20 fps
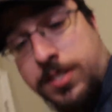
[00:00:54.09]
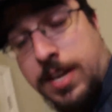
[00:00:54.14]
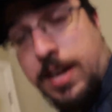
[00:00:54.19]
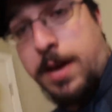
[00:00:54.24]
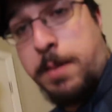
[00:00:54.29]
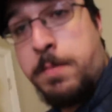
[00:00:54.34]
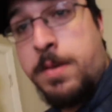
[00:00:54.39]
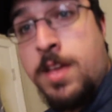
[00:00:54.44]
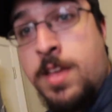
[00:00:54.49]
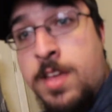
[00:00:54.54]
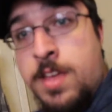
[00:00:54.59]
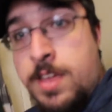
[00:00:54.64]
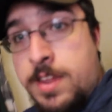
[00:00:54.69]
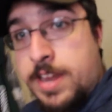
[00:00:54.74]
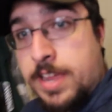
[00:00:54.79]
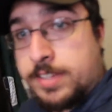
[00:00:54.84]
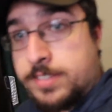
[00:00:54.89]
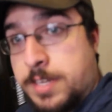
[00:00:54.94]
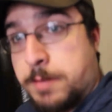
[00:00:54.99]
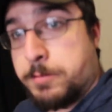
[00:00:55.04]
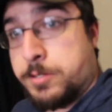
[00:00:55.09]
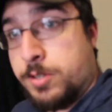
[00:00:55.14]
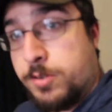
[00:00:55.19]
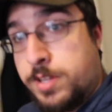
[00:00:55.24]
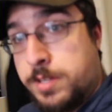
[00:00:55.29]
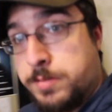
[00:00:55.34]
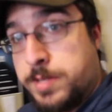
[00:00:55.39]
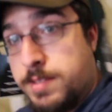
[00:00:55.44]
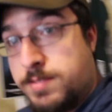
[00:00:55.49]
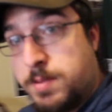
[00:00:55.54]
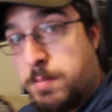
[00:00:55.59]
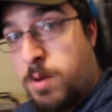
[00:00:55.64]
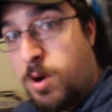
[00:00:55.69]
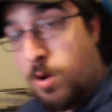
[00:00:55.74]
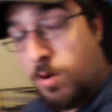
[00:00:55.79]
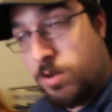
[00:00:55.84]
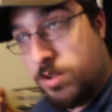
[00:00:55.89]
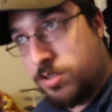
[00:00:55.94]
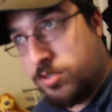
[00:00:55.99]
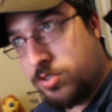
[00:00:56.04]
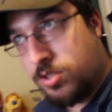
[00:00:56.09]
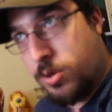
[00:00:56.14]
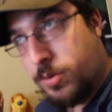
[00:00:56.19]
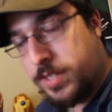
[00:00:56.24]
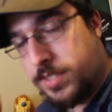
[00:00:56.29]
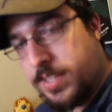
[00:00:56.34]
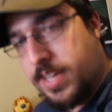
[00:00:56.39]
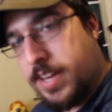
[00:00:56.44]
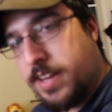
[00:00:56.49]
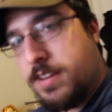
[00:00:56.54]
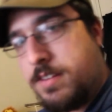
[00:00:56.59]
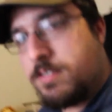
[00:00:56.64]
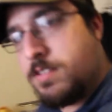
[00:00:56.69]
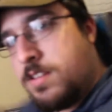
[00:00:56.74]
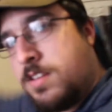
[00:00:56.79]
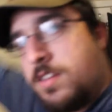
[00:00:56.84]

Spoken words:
time. Next episode comes out tomorrow, so excited.